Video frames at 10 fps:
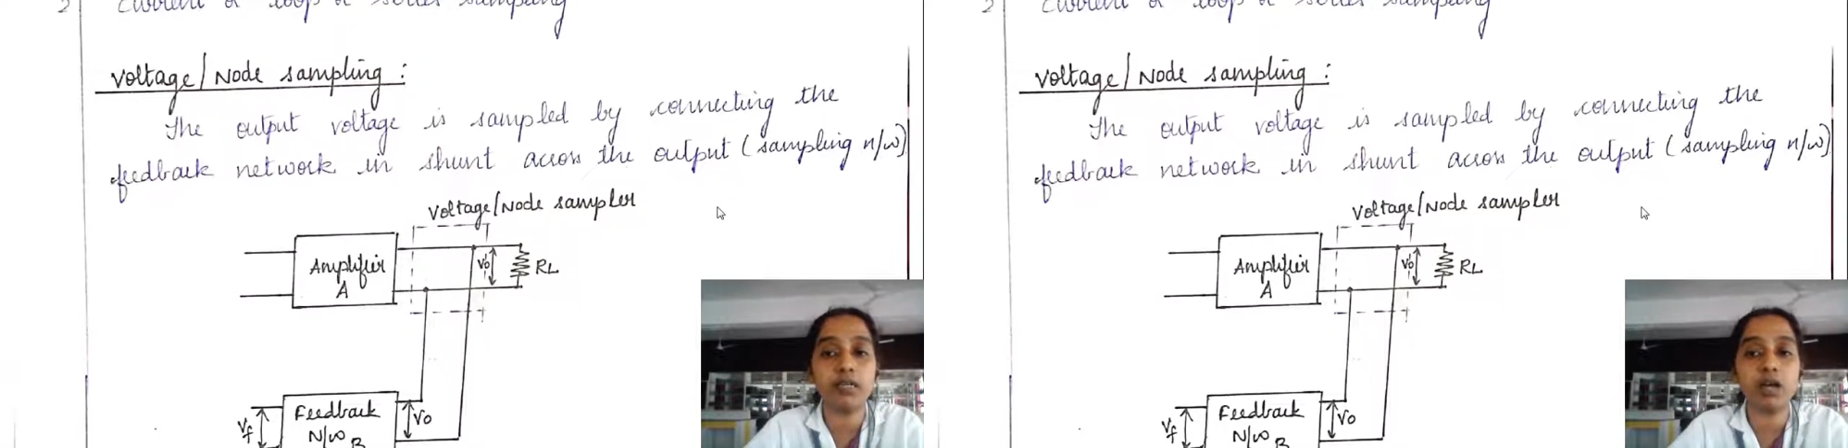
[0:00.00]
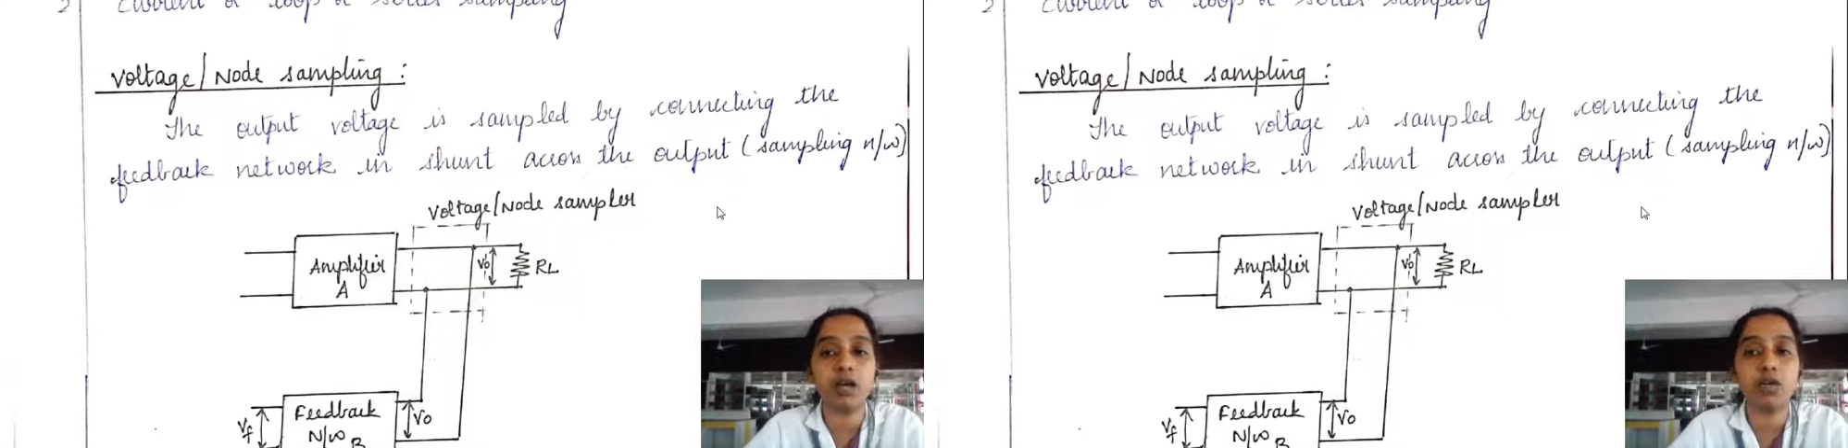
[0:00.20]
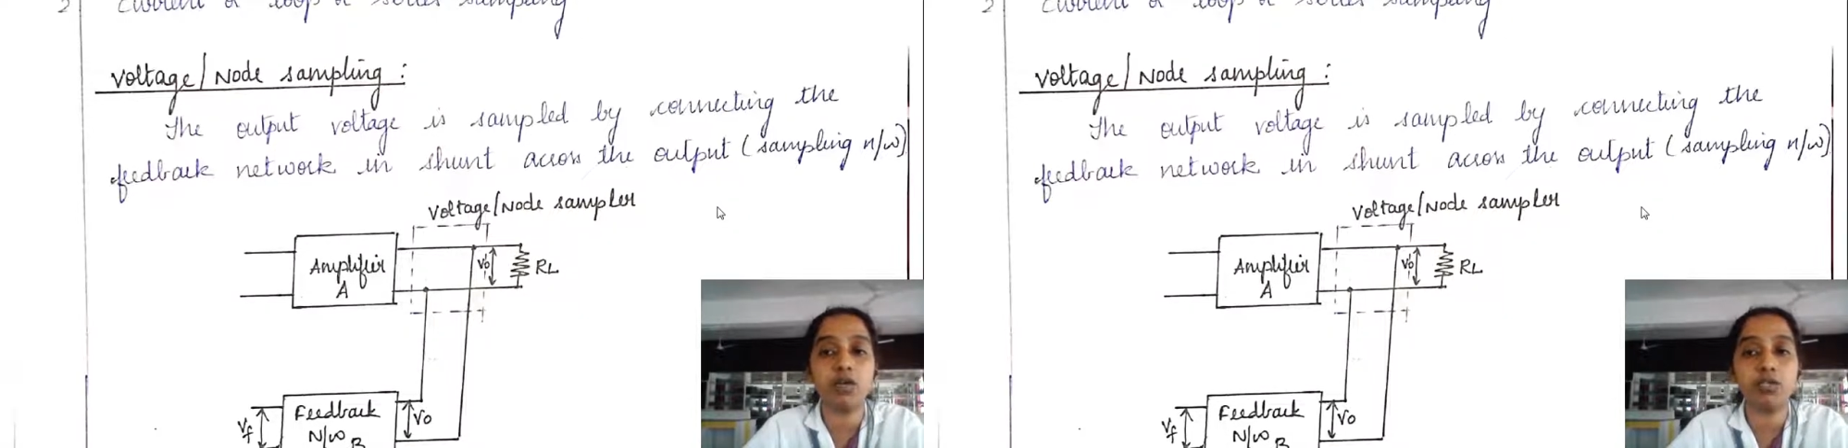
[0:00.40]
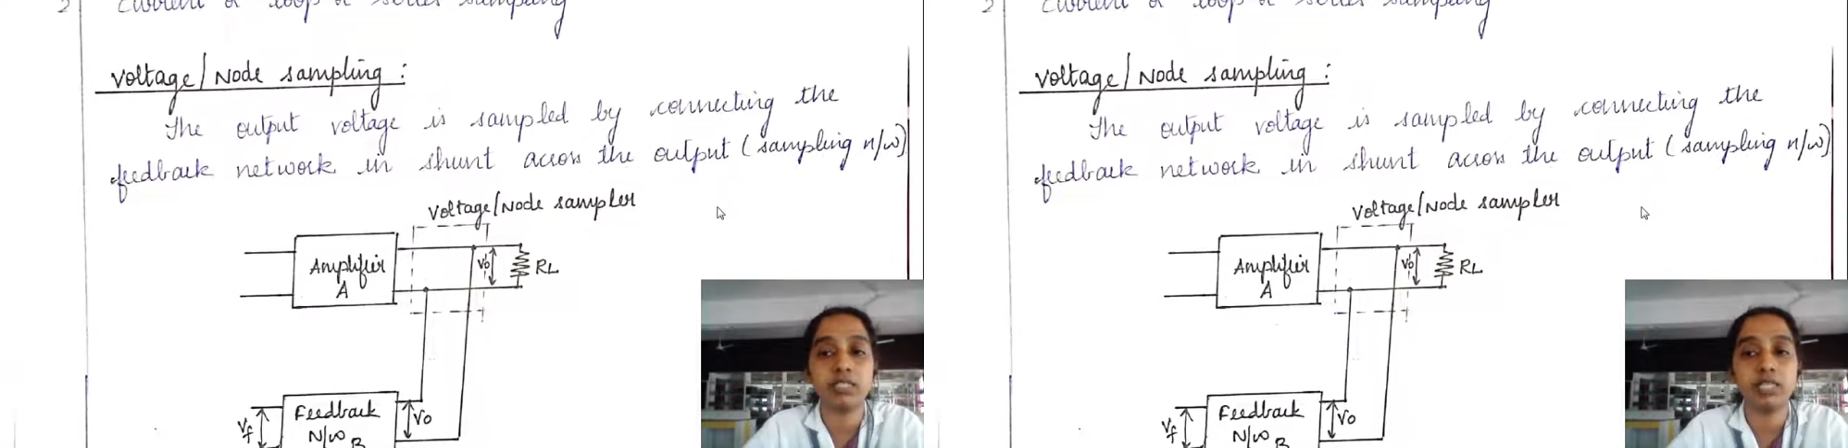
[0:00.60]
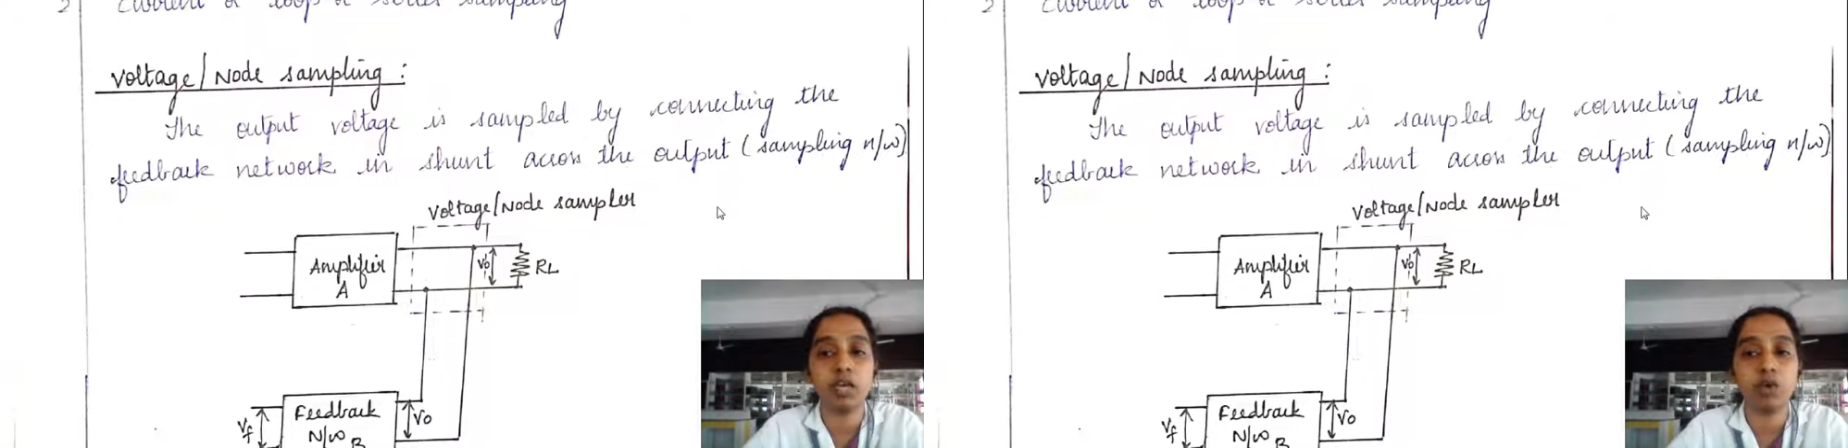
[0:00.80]
across
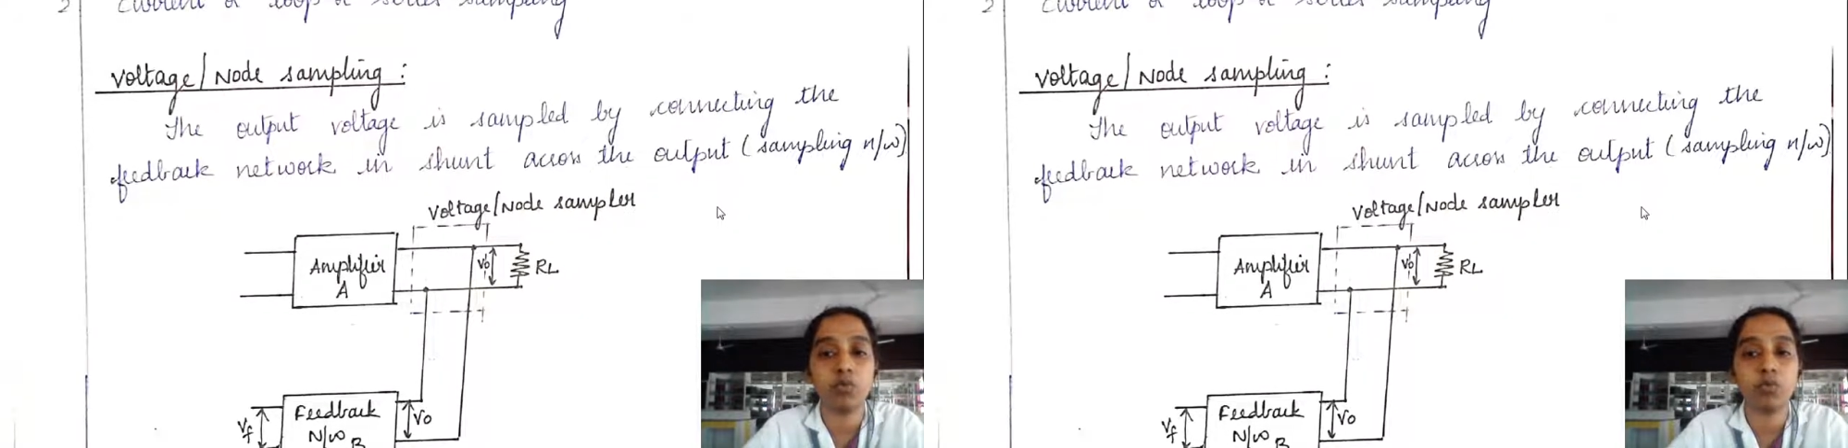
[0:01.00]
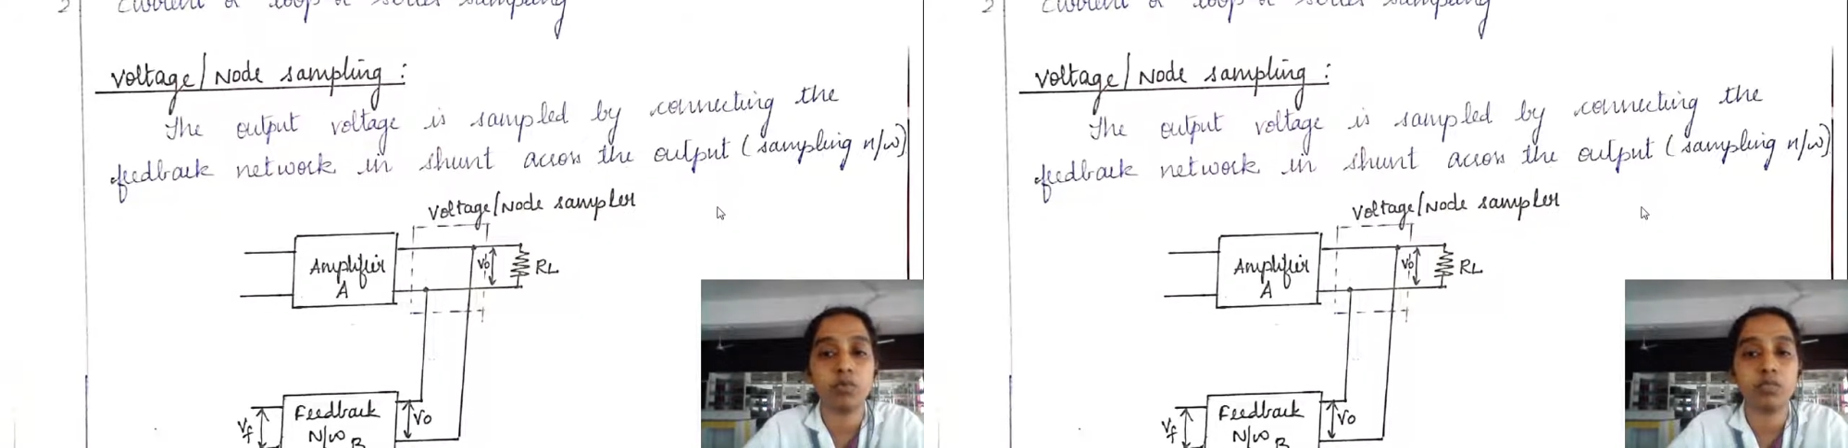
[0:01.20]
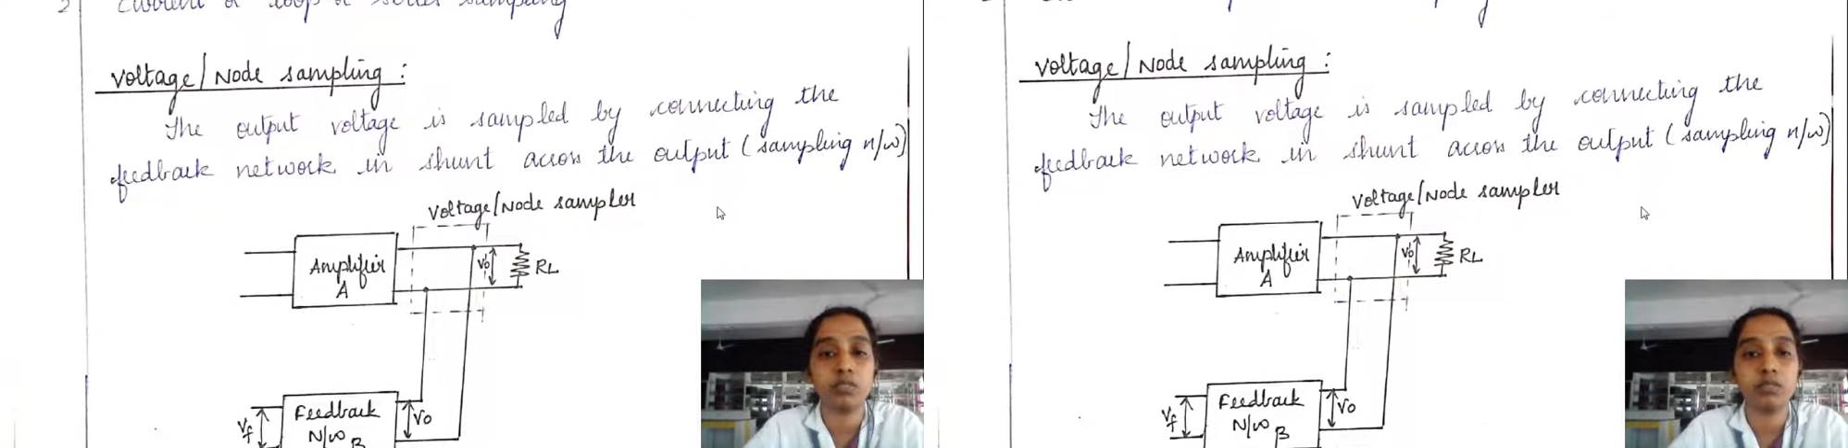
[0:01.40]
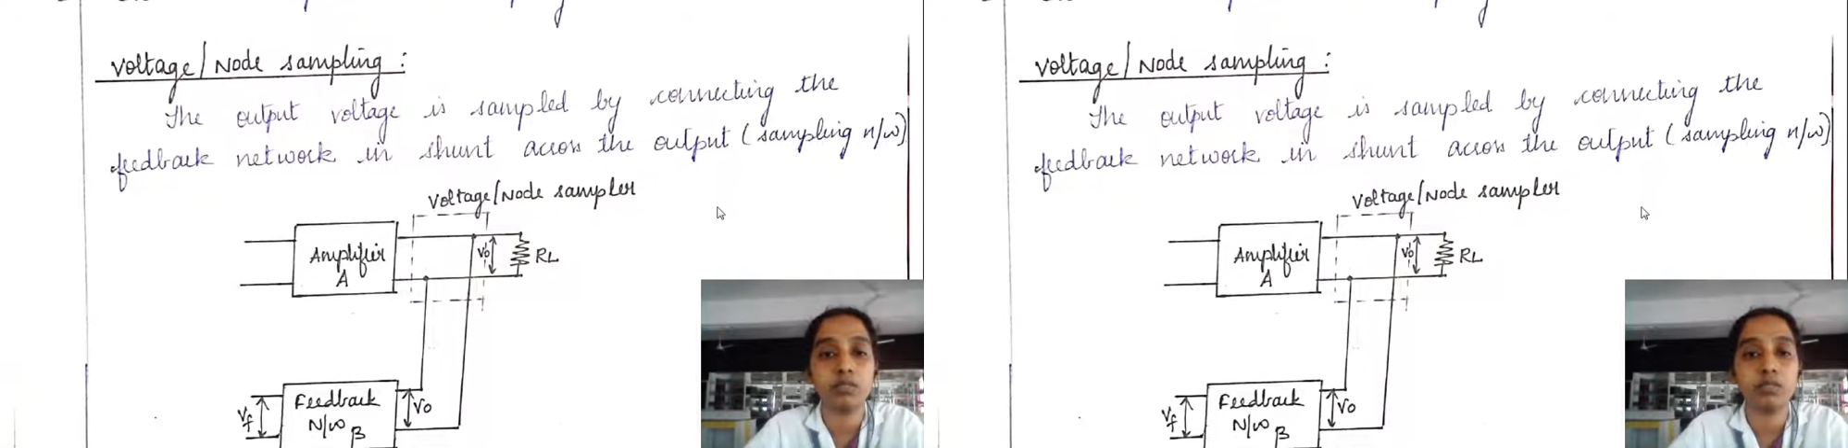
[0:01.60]
the output.